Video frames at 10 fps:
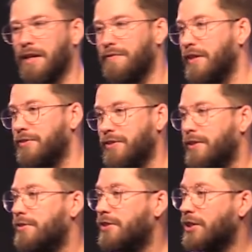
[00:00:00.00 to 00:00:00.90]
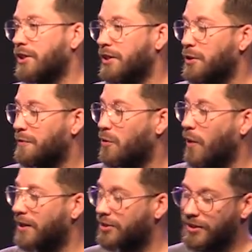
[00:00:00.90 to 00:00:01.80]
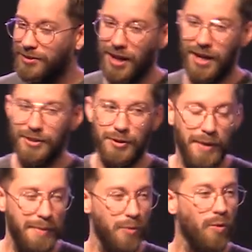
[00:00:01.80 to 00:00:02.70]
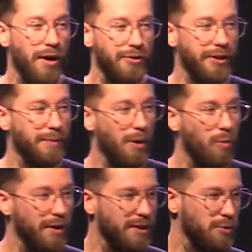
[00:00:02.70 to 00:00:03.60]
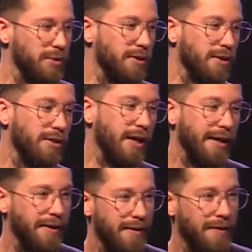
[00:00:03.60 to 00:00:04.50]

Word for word: If this is a decision that you have questions on, you're maybe wondering about what this would look like,